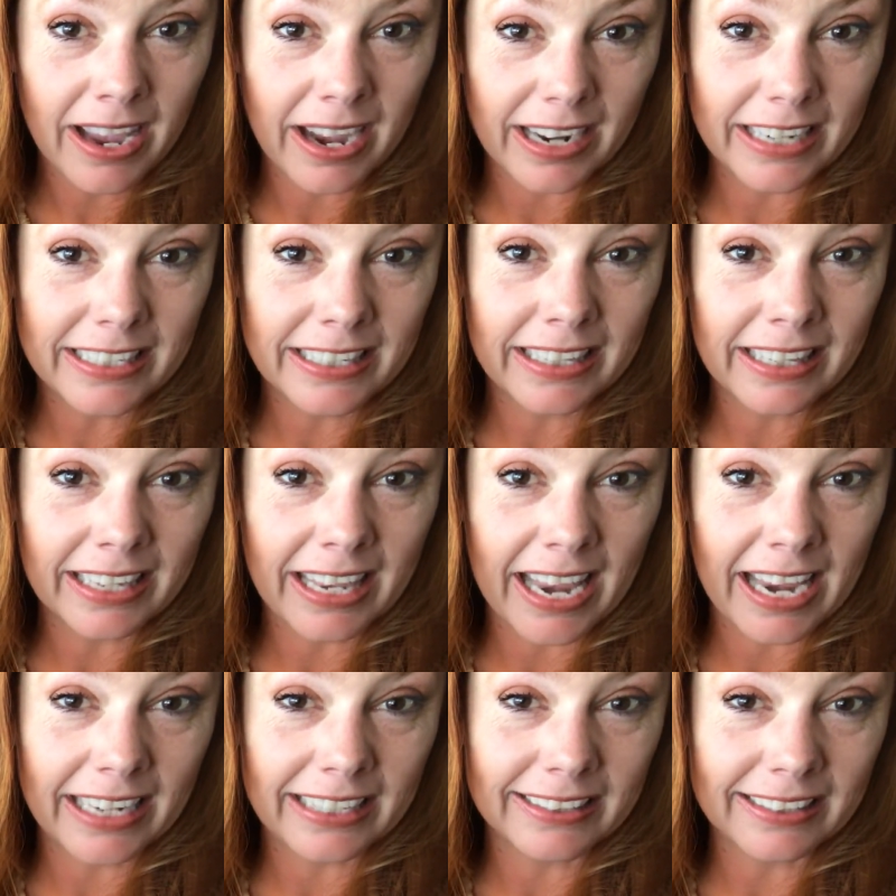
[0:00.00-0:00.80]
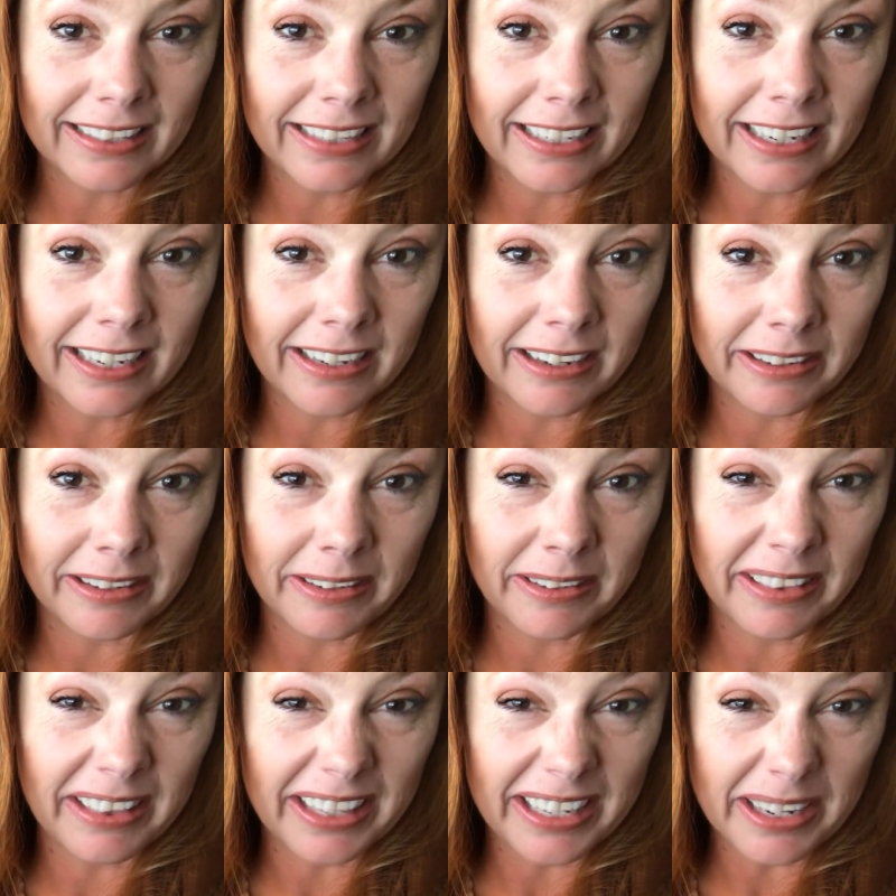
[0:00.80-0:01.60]
I did the candling,
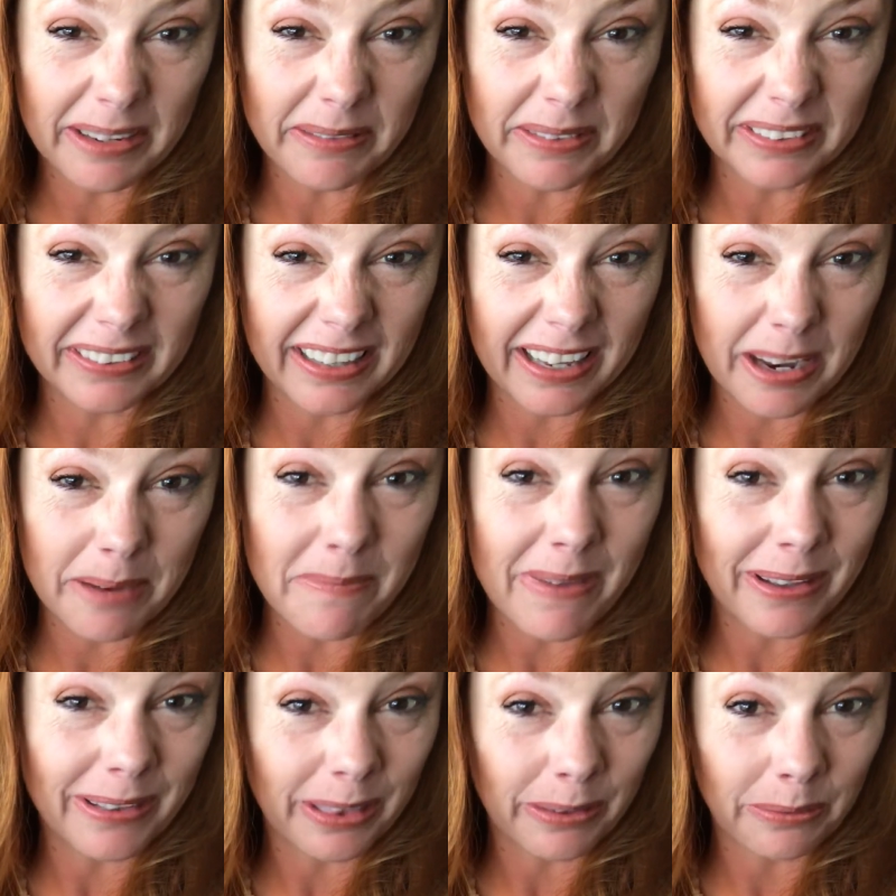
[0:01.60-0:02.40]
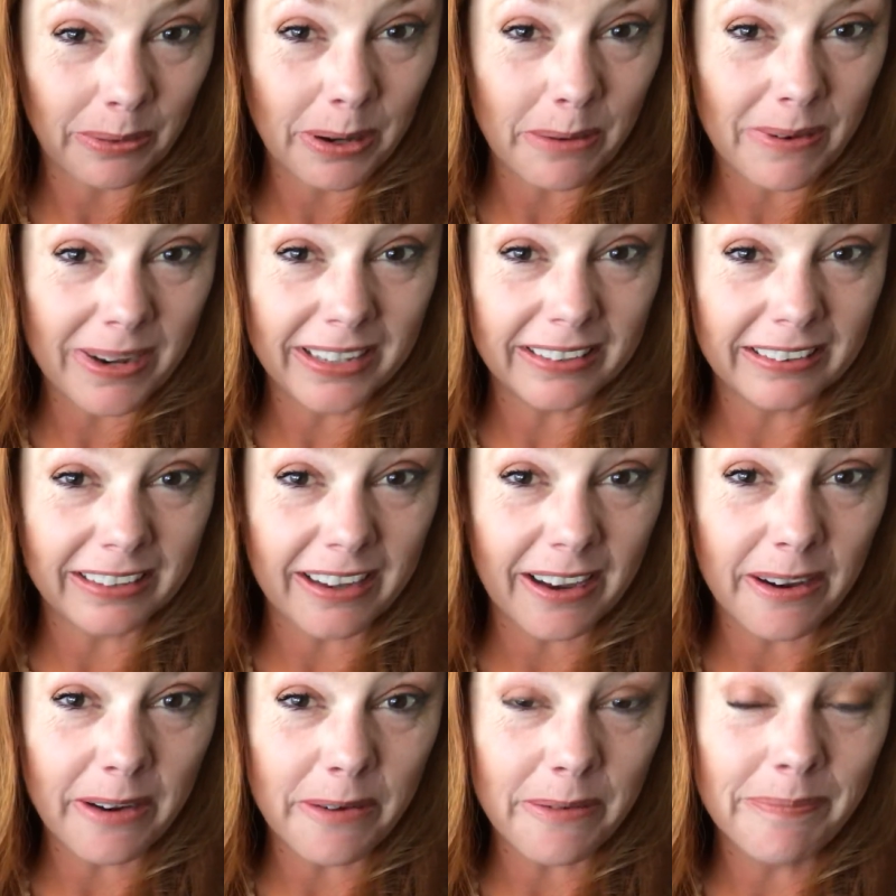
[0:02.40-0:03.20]
I think it was like about 3 weeks
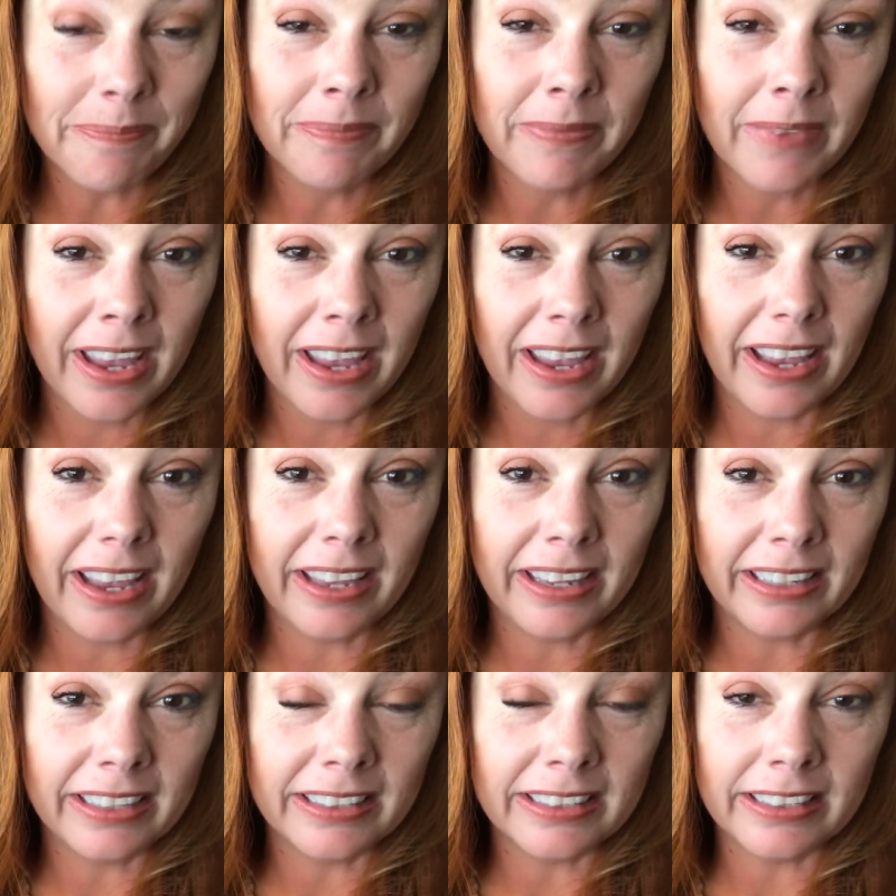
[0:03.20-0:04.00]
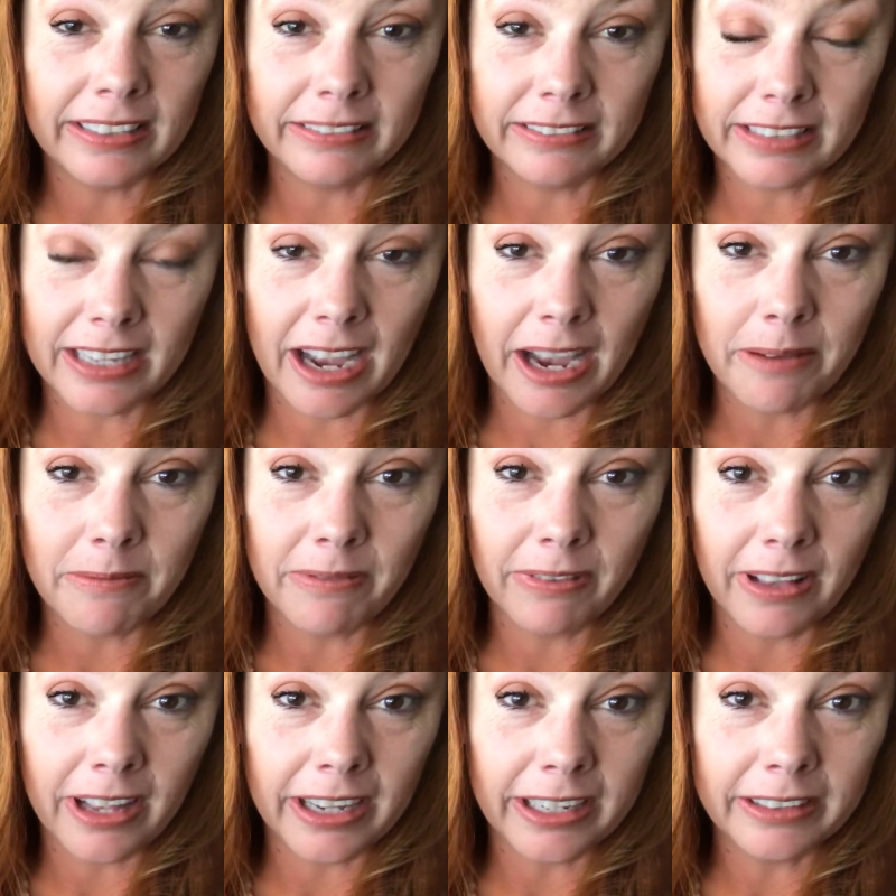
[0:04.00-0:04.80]
ago, and time
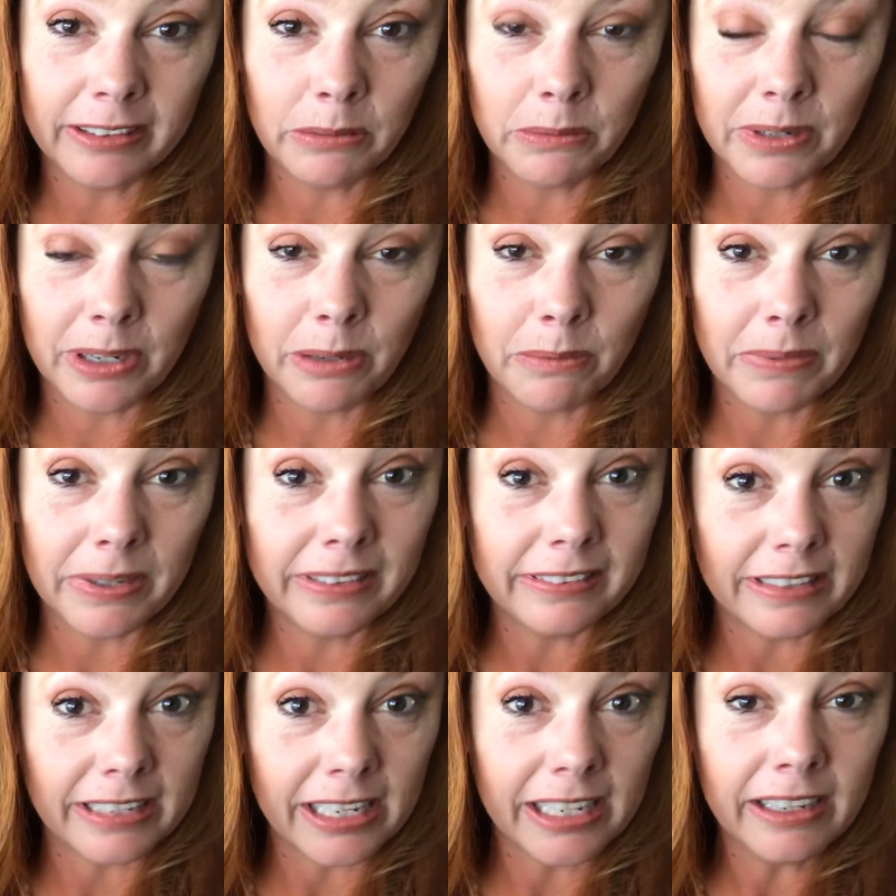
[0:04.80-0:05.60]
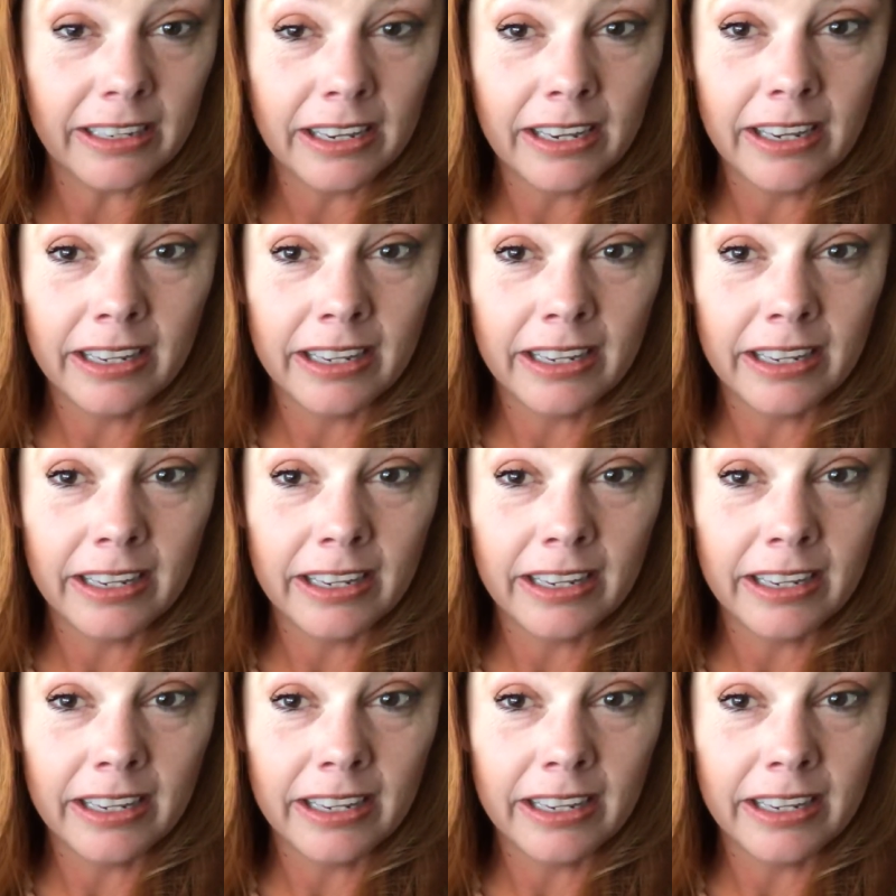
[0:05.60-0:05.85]
flies when you're busy.